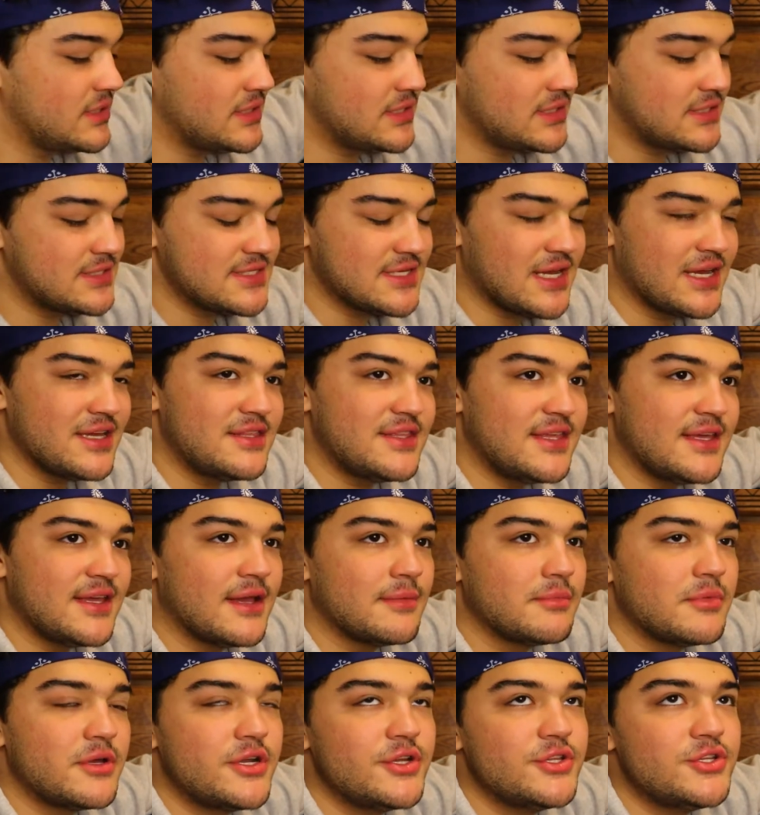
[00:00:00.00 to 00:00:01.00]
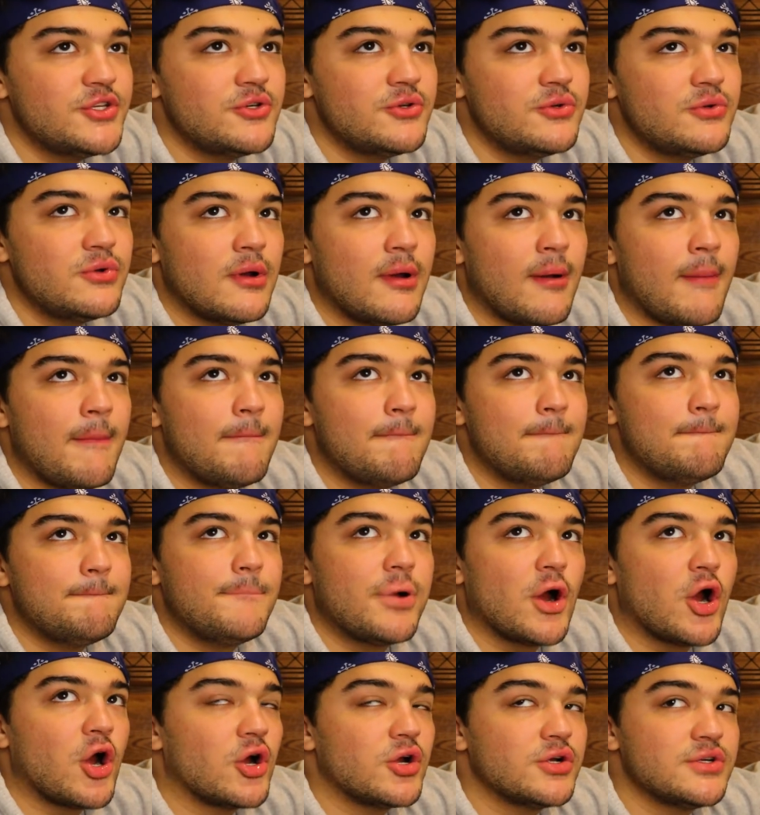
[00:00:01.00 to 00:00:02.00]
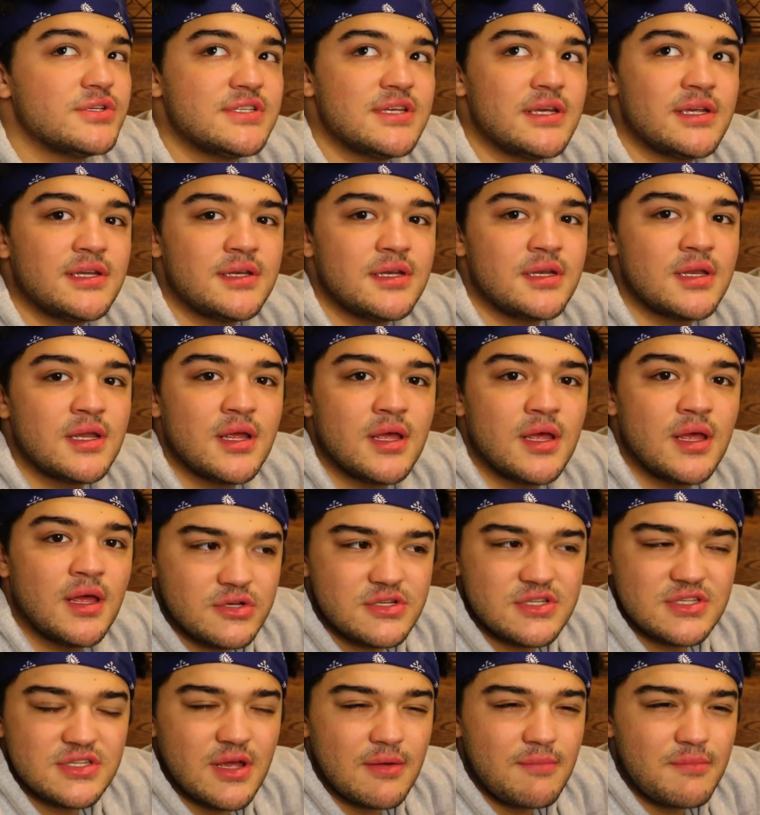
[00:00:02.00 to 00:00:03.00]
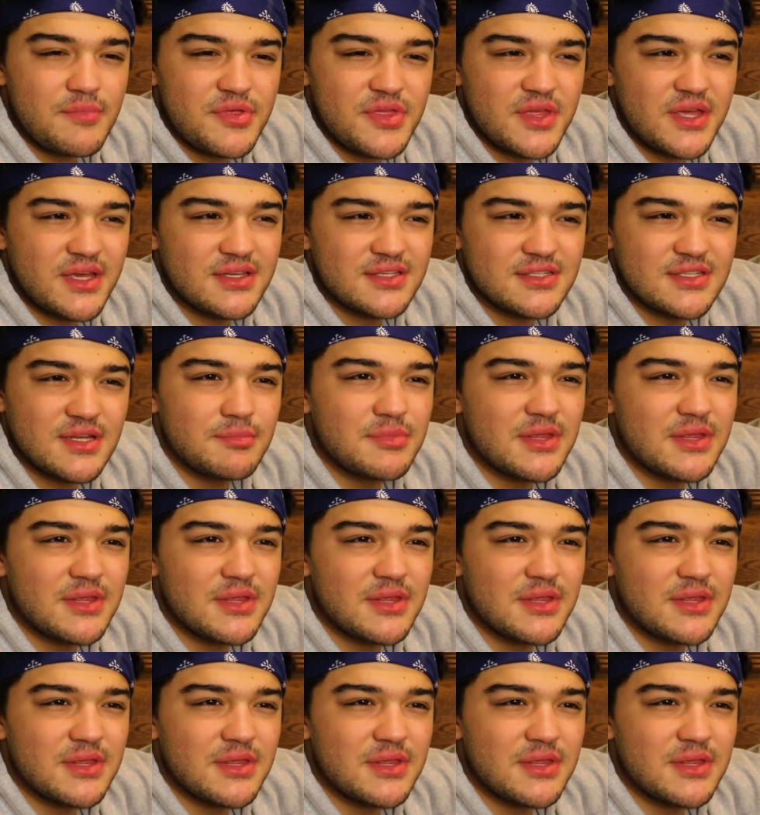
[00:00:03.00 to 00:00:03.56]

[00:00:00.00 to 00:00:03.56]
is I think I'm gonna do a person or something